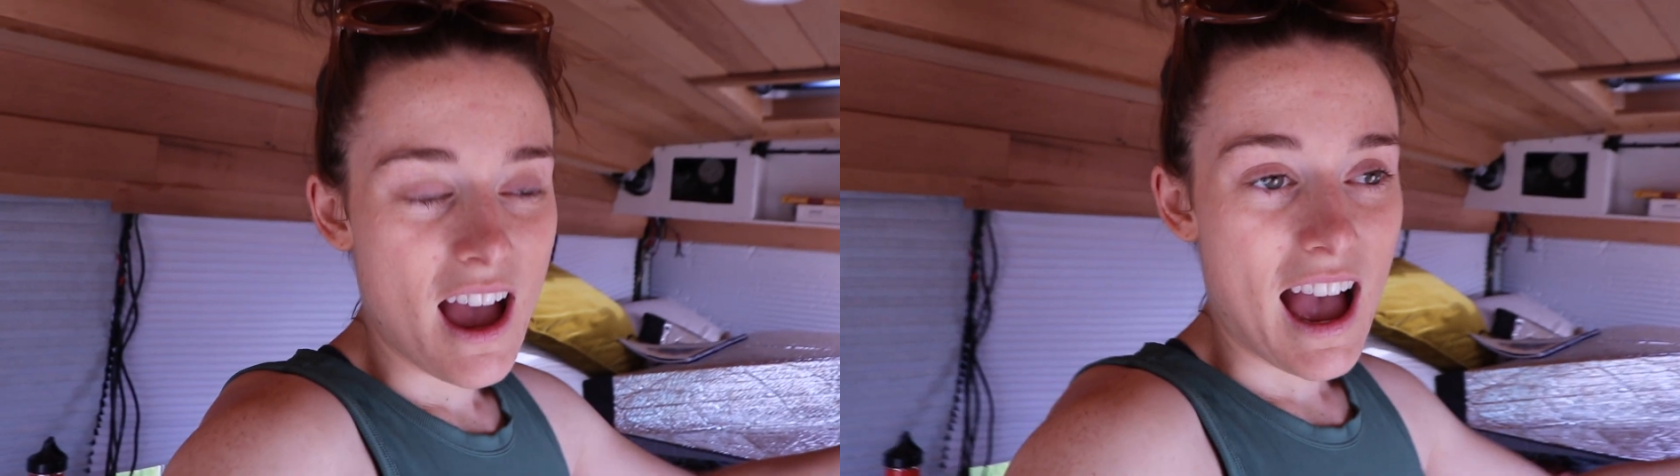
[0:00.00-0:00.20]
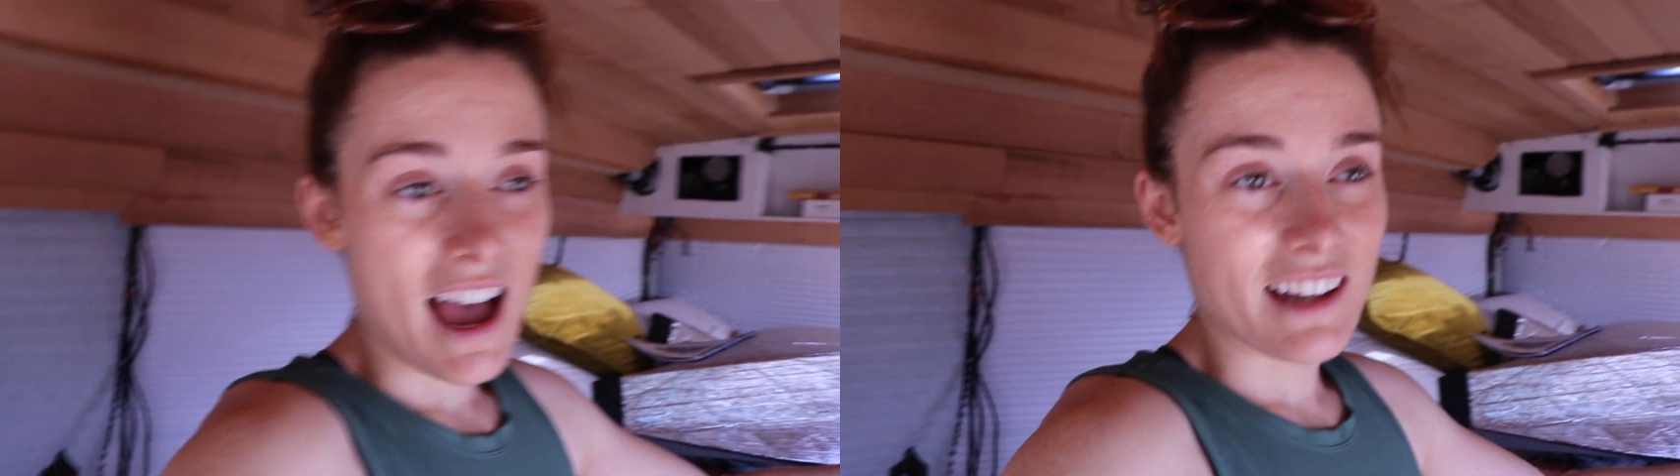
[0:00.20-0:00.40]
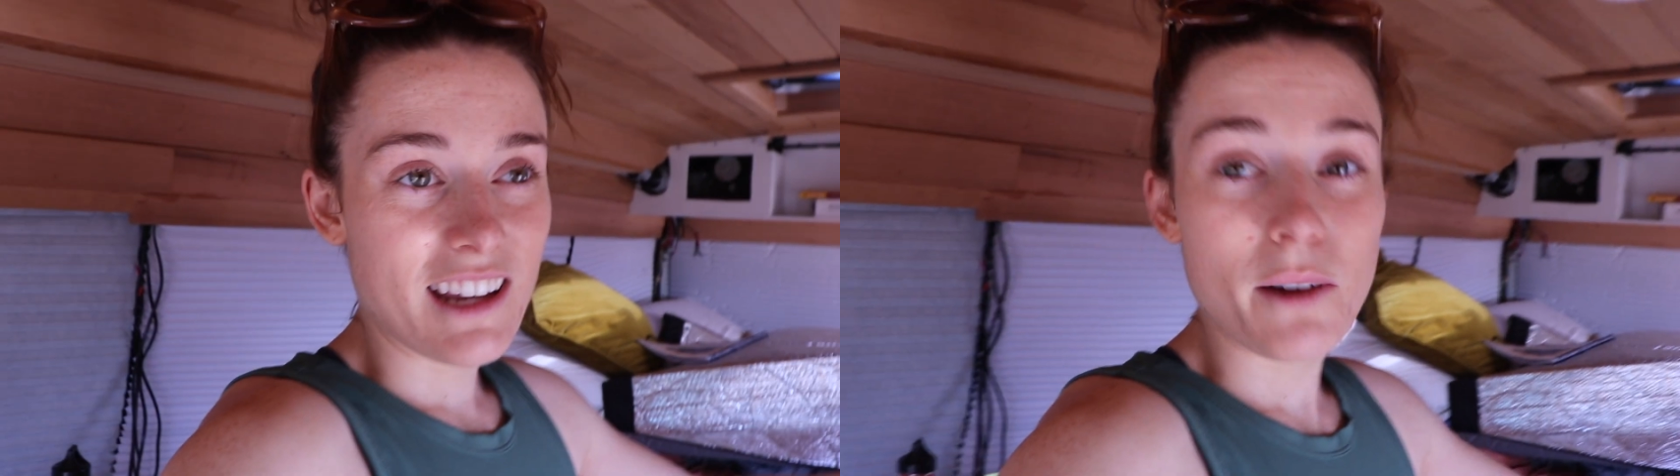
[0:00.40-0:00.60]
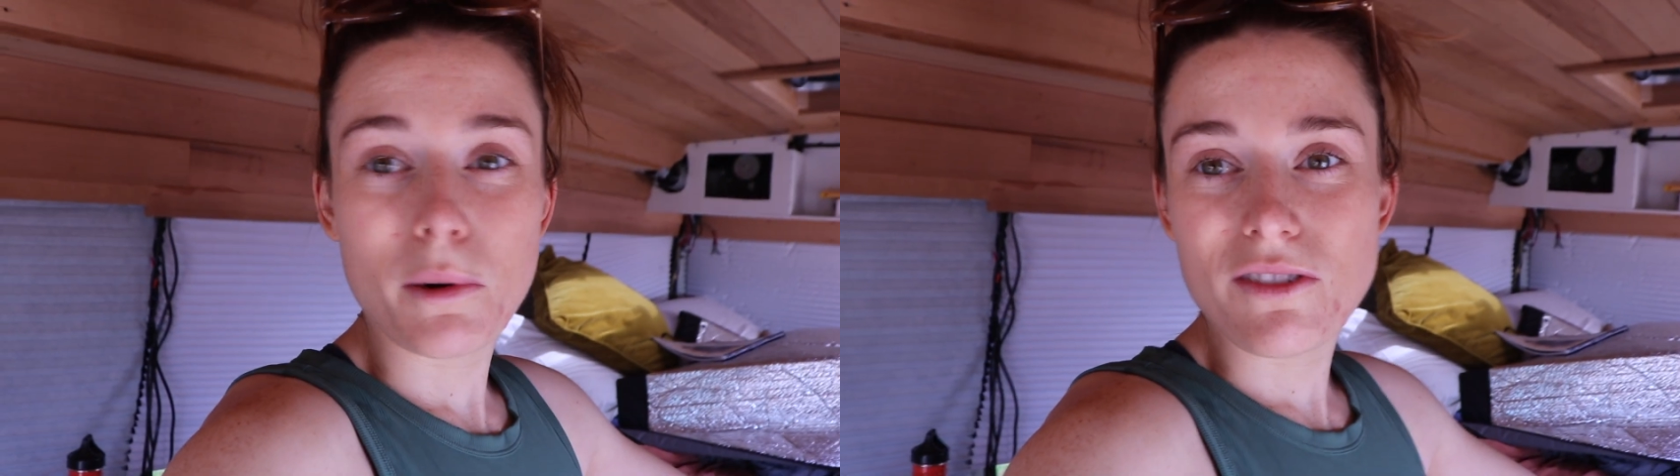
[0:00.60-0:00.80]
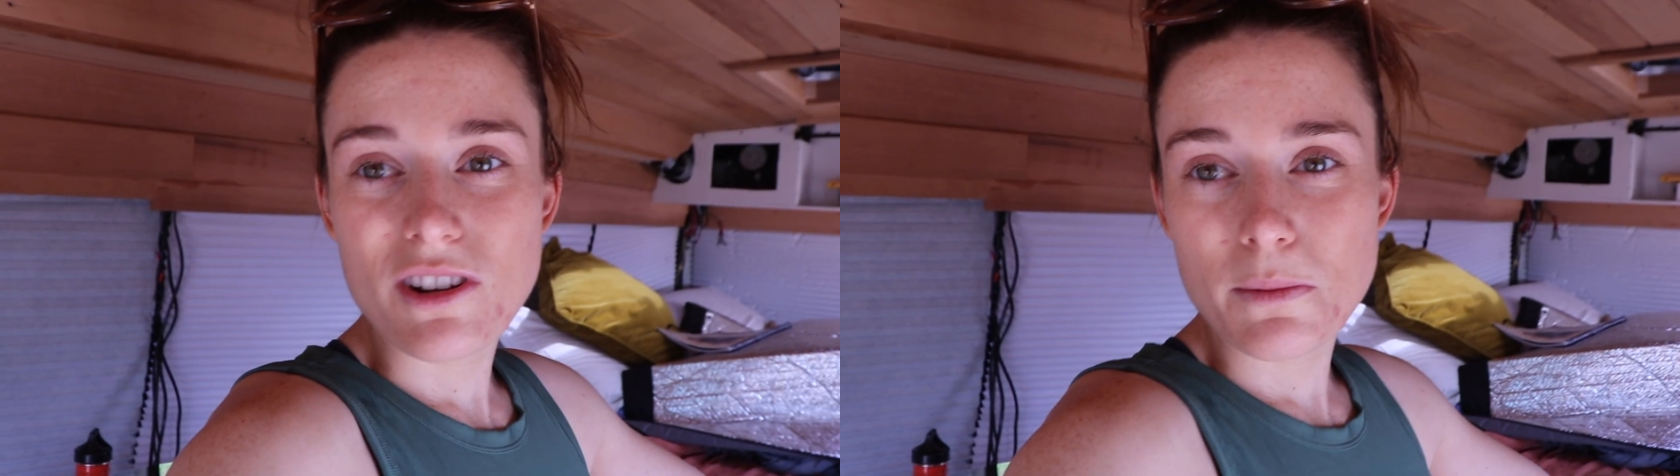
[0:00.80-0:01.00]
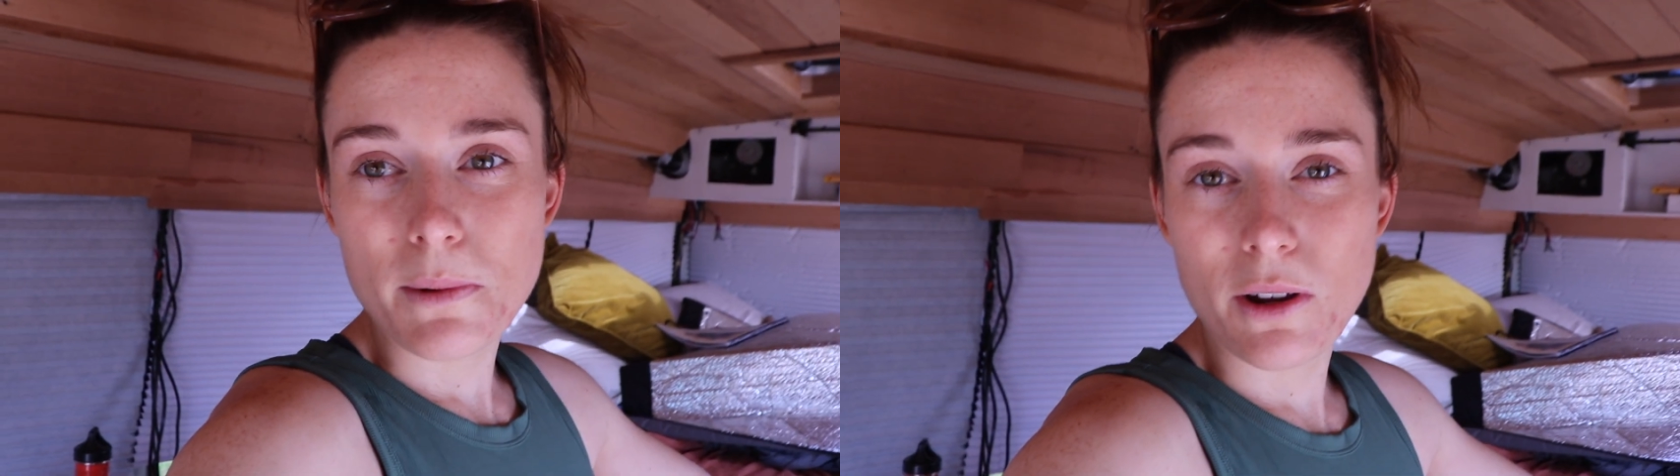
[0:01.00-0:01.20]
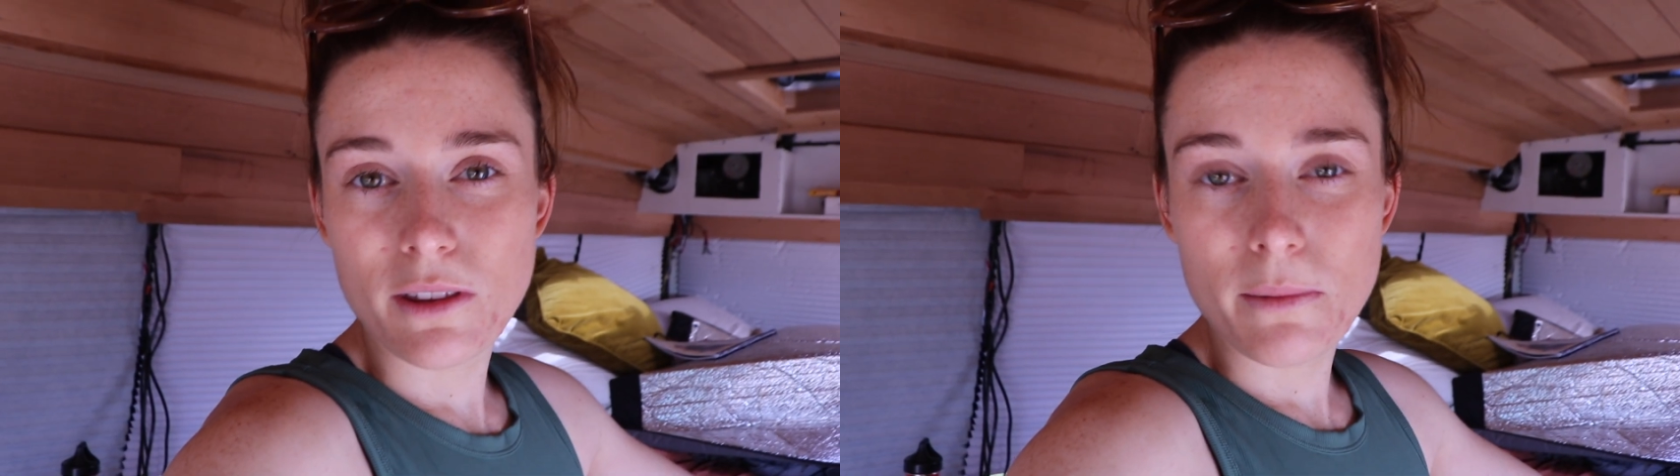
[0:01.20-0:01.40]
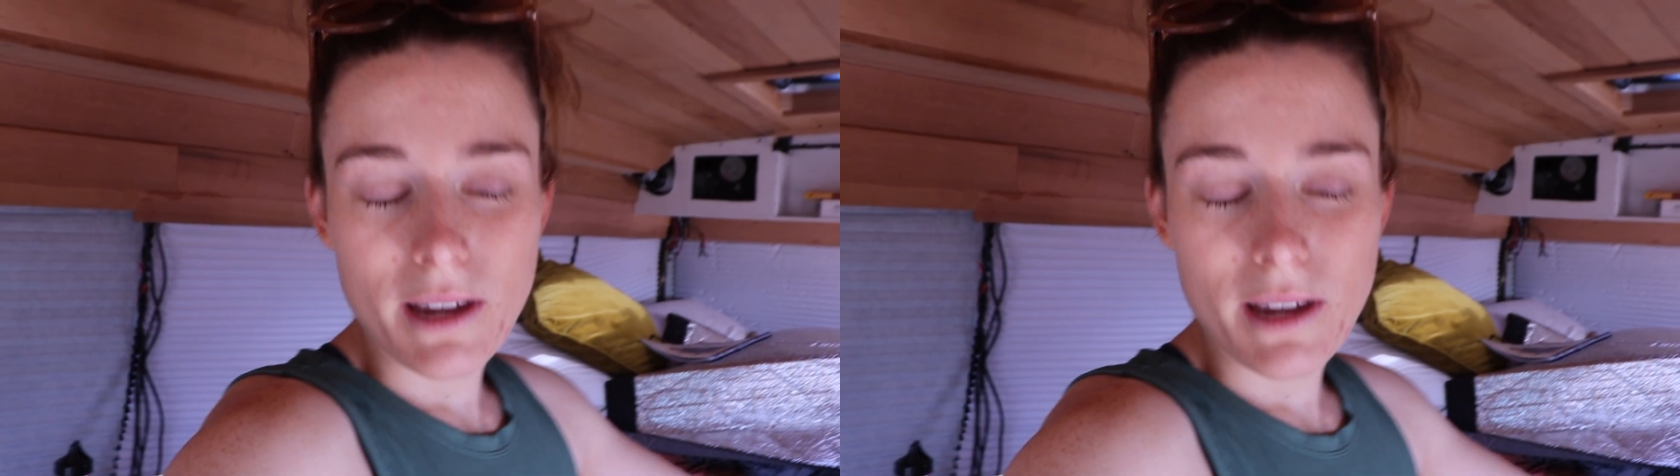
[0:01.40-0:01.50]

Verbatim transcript: And yeah, we've just both